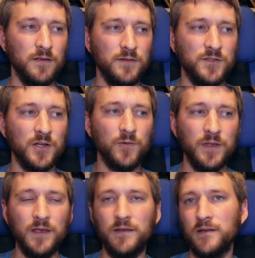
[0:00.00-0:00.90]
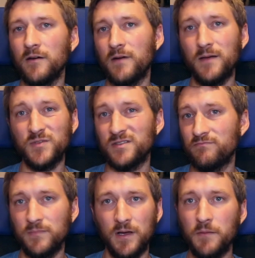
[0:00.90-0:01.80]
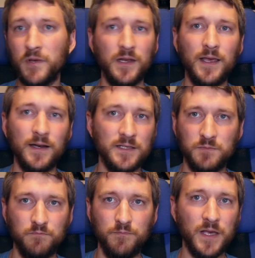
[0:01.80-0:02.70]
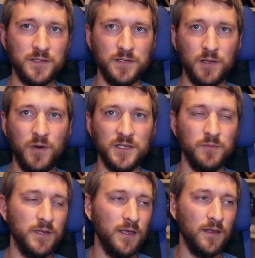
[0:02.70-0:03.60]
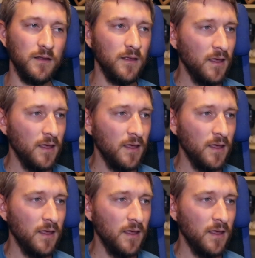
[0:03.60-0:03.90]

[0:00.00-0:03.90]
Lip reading: generally, I'm going to get it as best as I possibly can.